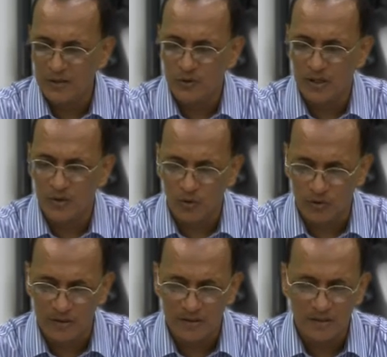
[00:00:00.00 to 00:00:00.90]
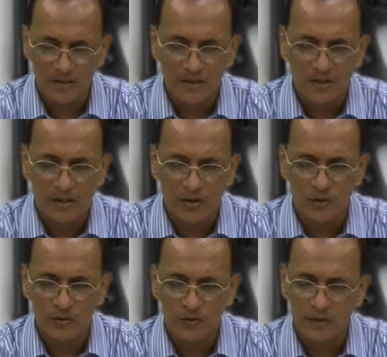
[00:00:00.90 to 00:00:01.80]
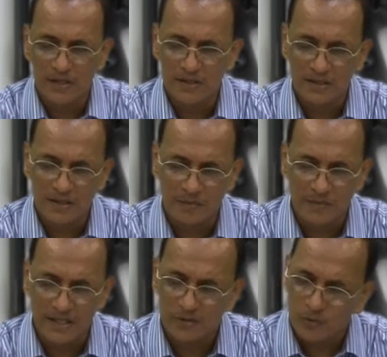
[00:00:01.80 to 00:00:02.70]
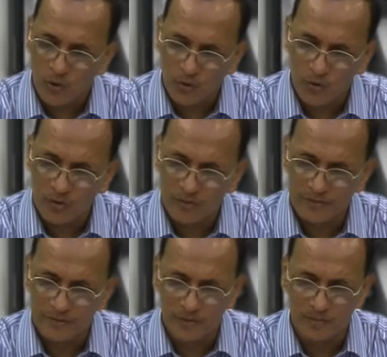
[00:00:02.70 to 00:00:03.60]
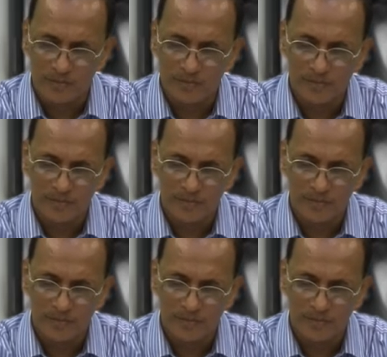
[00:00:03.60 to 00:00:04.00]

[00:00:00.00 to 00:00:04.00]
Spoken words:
You can order, or you can come and borrow from